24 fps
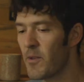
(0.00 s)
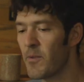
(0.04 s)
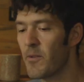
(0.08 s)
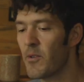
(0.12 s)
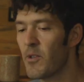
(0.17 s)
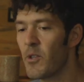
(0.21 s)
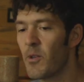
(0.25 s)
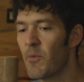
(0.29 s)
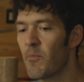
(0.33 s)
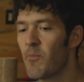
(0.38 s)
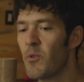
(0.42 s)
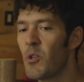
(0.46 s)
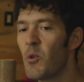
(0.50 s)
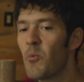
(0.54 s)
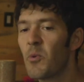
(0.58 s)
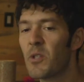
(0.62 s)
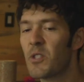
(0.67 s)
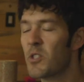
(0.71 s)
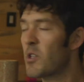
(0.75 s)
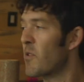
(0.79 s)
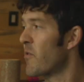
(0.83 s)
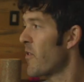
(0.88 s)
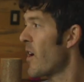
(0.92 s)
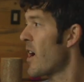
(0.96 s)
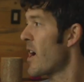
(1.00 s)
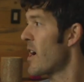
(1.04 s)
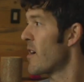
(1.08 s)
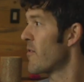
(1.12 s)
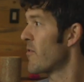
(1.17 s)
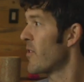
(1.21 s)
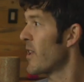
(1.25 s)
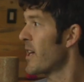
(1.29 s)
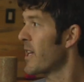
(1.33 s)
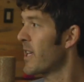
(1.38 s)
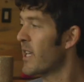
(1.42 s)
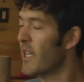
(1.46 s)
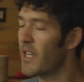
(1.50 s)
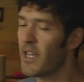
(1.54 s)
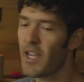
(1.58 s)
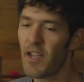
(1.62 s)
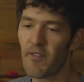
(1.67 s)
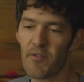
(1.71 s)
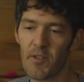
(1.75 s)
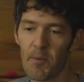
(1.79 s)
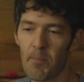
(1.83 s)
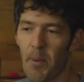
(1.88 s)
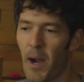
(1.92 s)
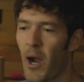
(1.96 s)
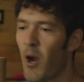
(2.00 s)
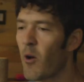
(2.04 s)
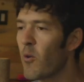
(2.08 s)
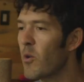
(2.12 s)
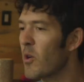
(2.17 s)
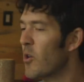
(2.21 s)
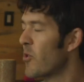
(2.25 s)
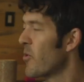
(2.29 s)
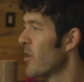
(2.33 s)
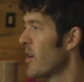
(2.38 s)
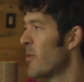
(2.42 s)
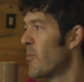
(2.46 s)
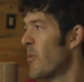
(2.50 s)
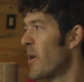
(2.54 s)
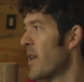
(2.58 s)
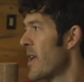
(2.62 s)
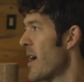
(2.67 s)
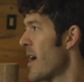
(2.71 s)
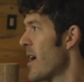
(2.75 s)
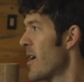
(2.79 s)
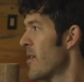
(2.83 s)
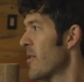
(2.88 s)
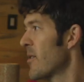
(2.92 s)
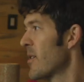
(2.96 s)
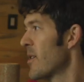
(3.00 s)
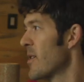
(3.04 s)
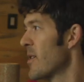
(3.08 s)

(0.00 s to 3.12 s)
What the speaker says: You would survive. Like if the power grid went out